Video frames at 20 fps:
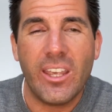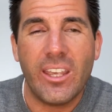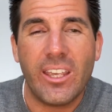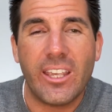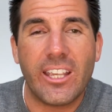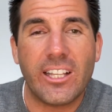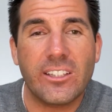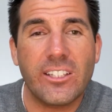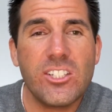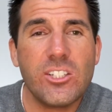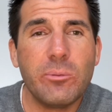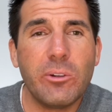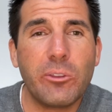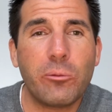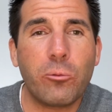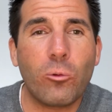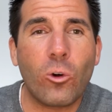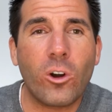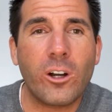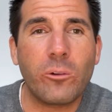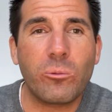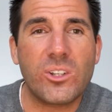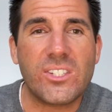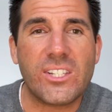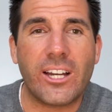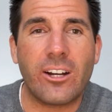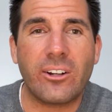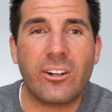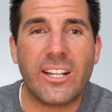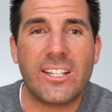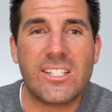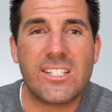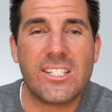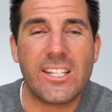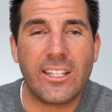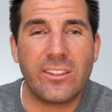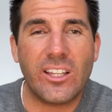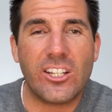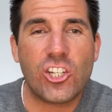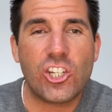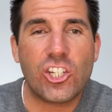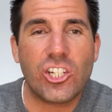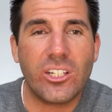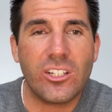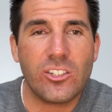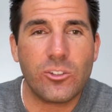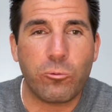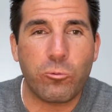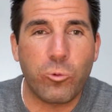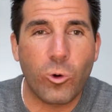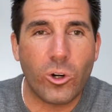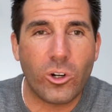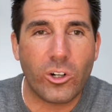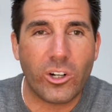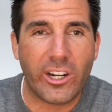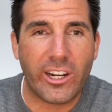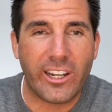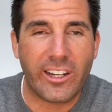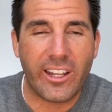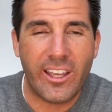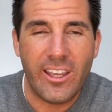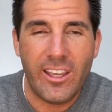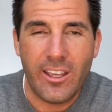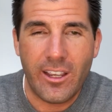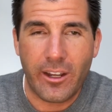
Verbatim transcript: Elizabeth Warren was out and said that she is worried